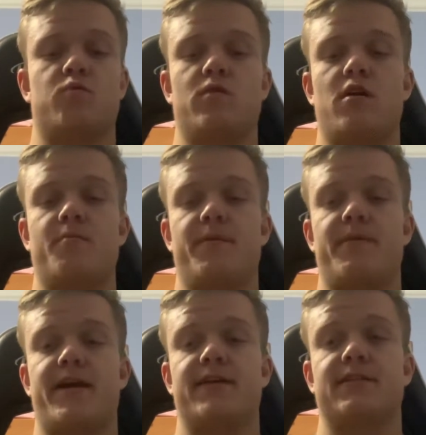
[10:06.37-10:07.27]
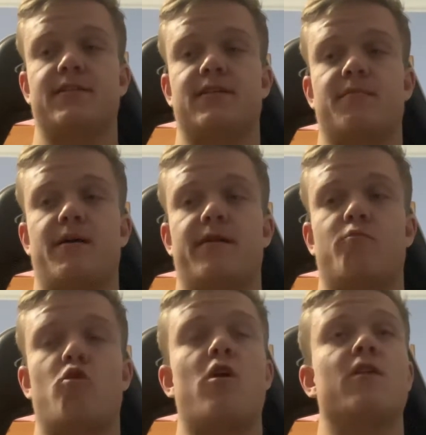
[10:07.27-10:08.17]
One of them he passed to somebody,
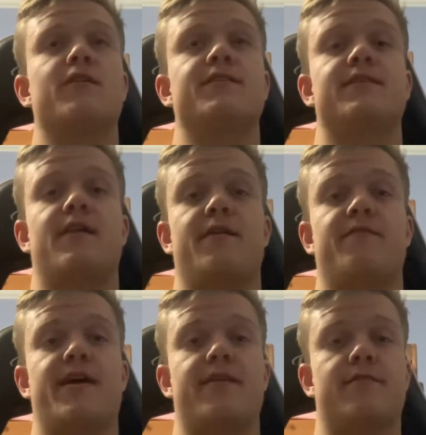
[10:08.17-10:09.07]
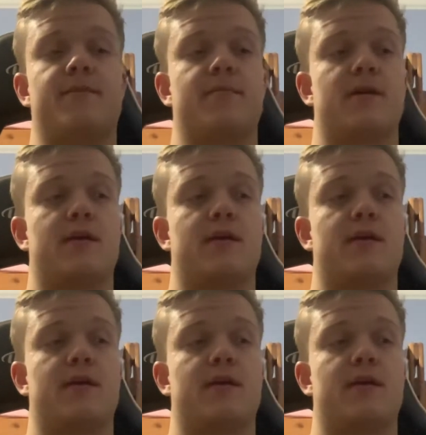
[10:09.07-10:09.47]
Wallace, and they fouled it.